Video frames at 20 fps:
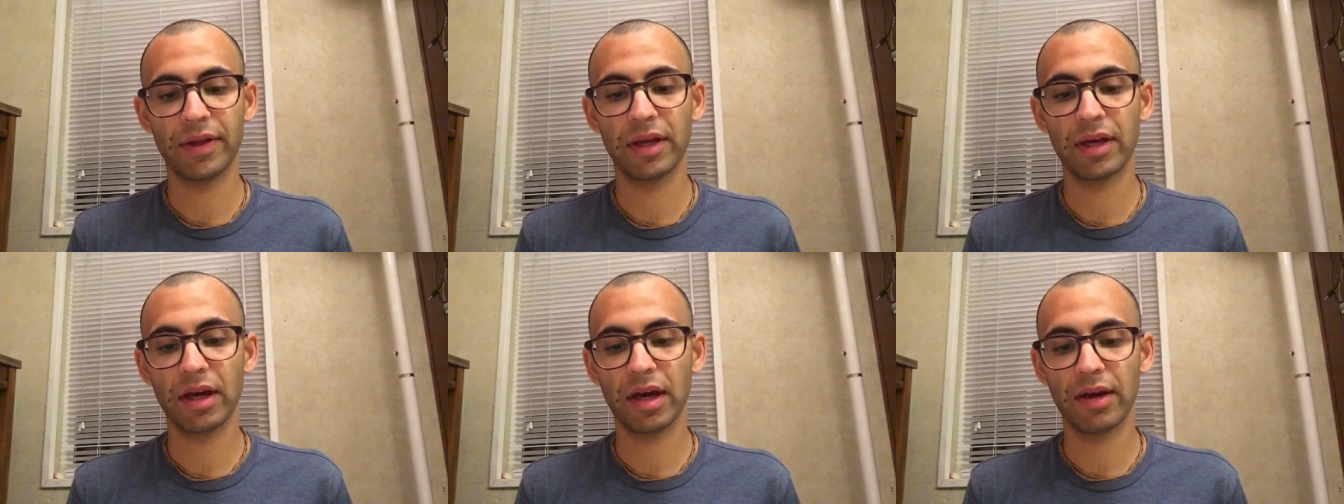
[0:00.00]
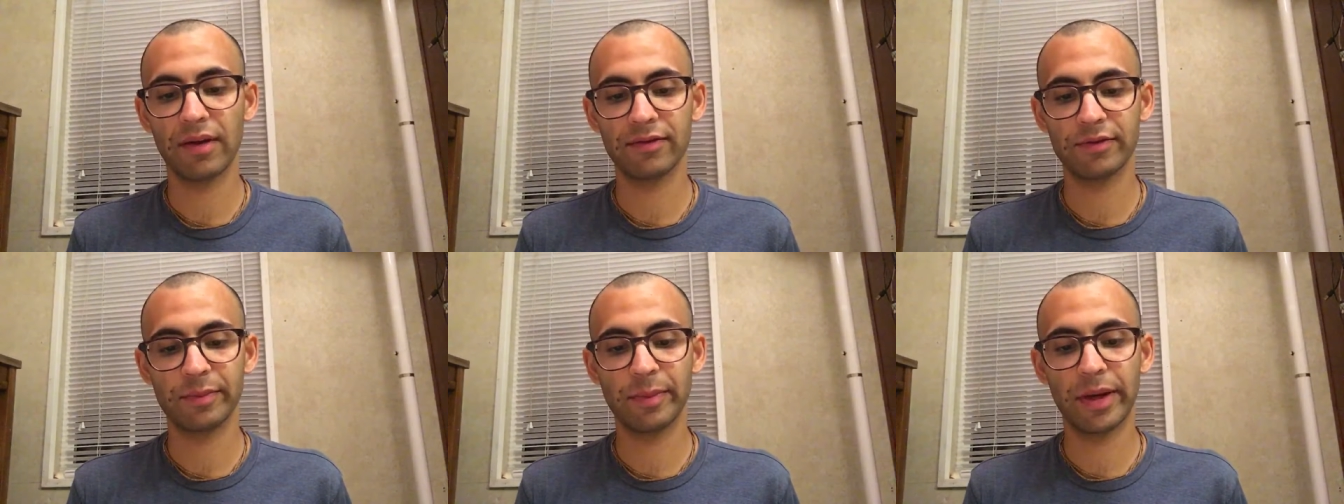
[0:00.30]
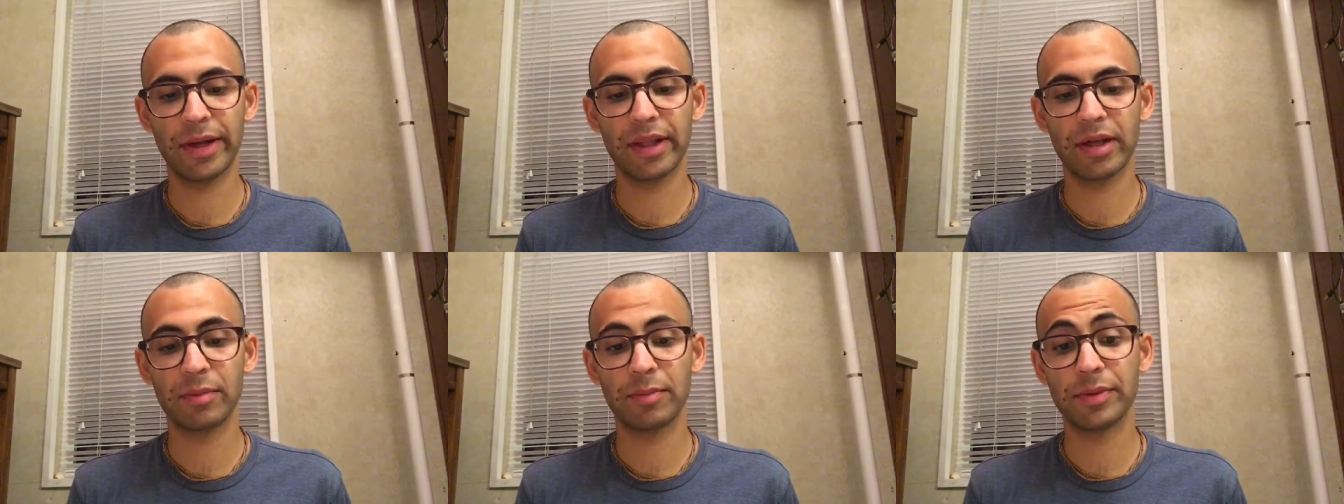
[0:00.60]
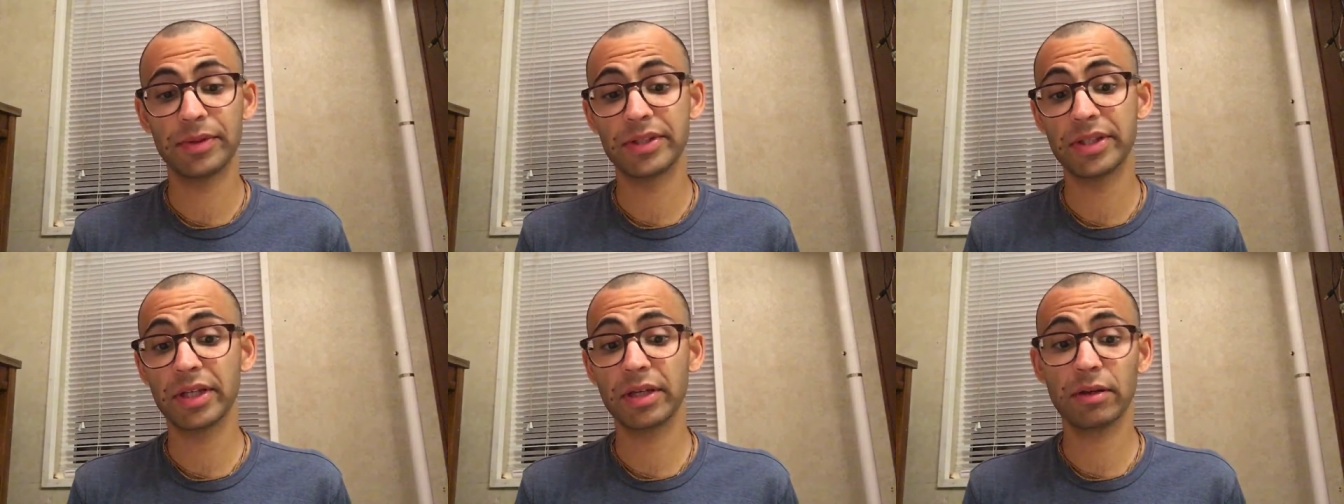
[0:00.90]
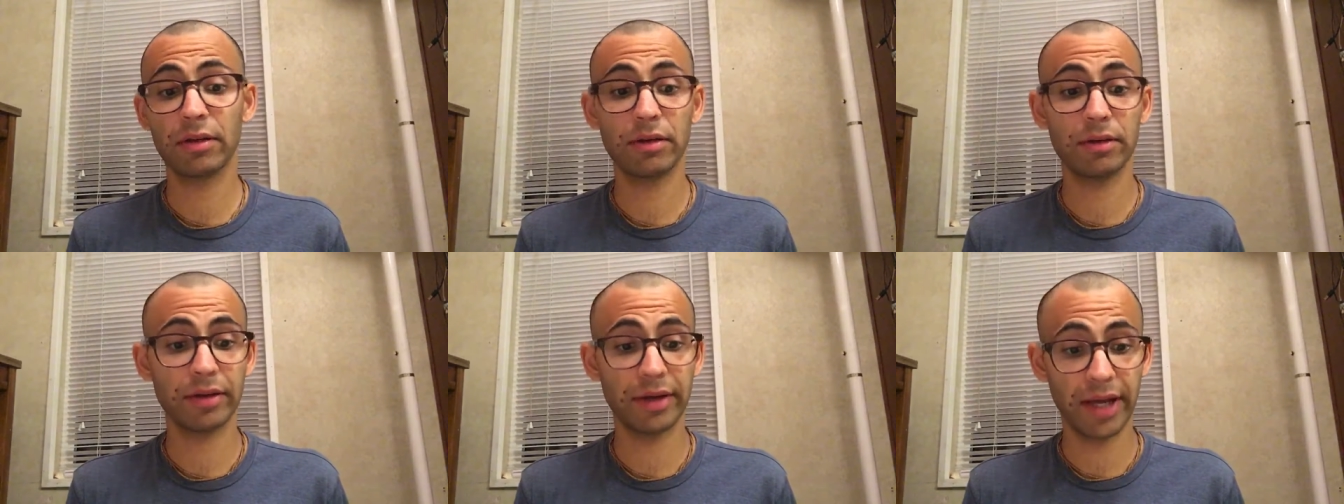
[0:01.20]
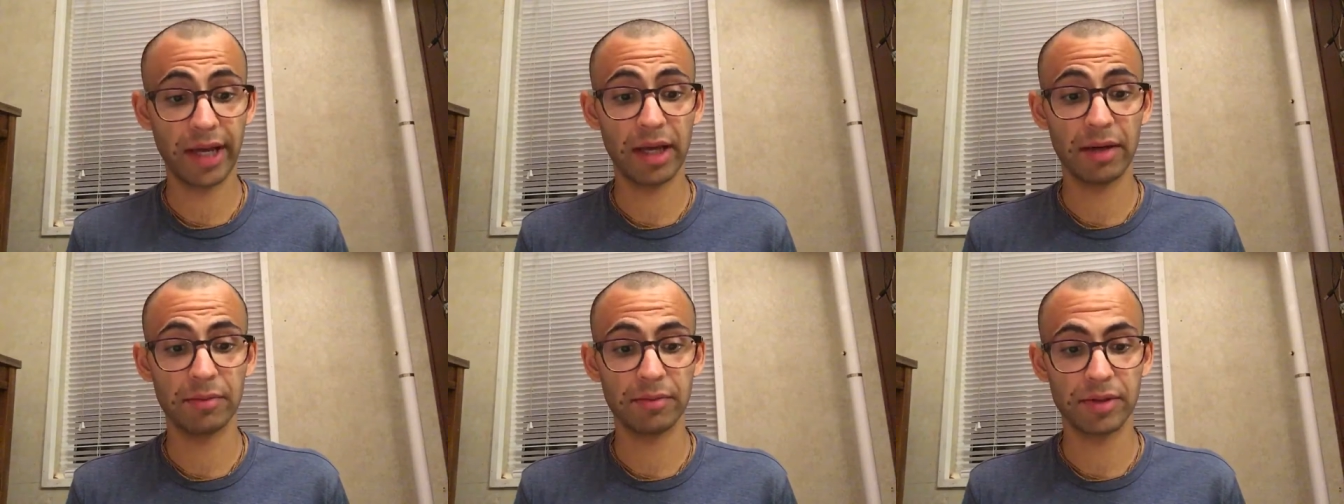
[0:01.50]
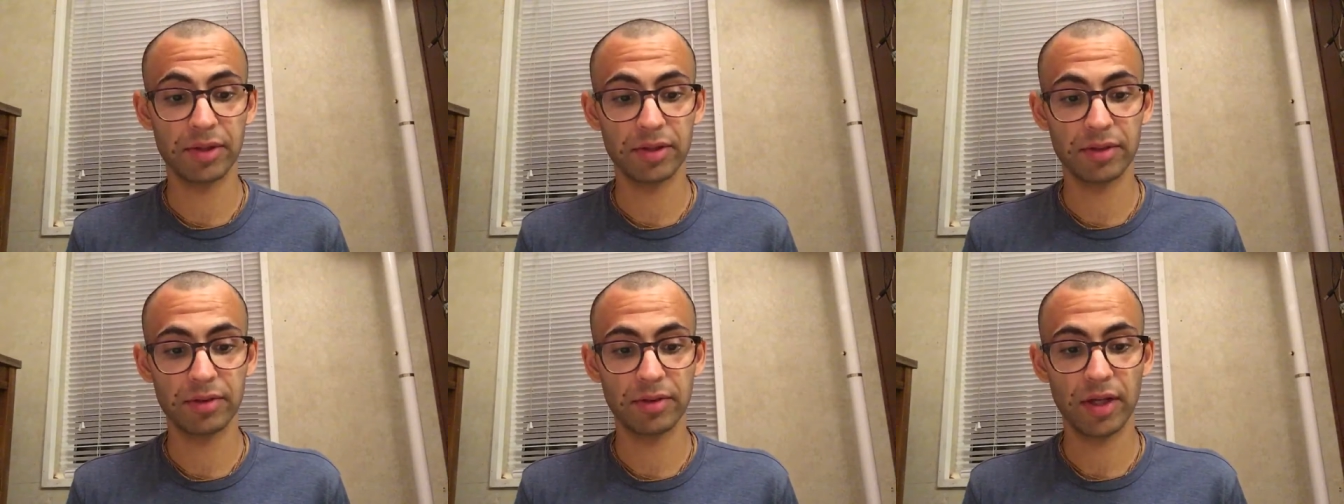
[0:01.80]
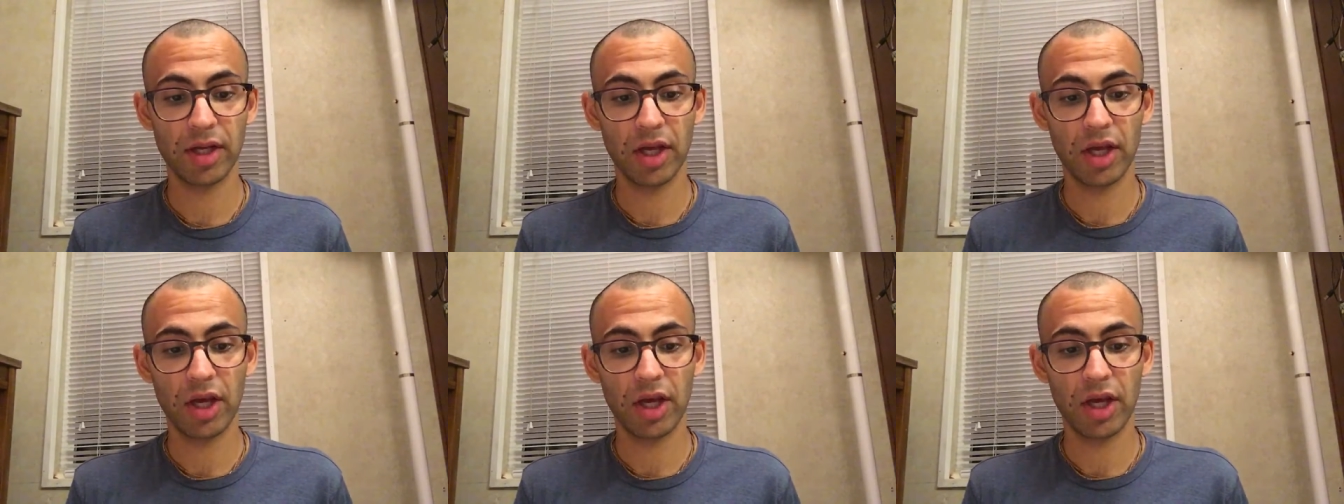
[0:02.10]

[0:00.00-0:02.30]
calves by their particular names.